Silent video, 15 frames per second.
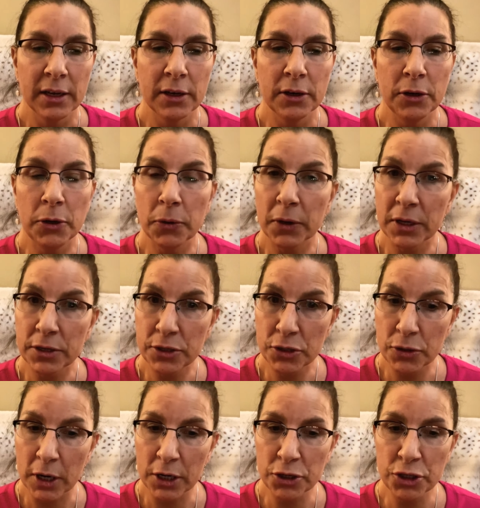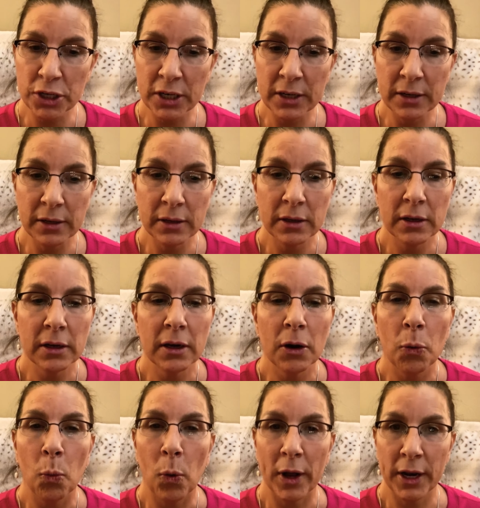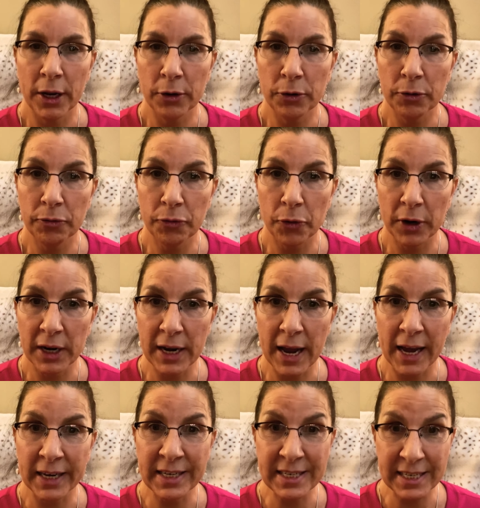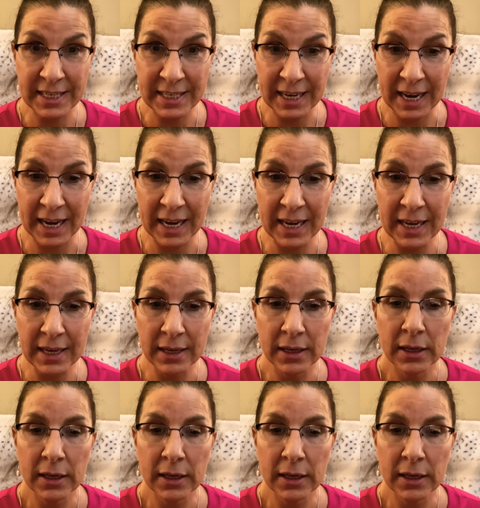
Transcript: New construction, 149 today.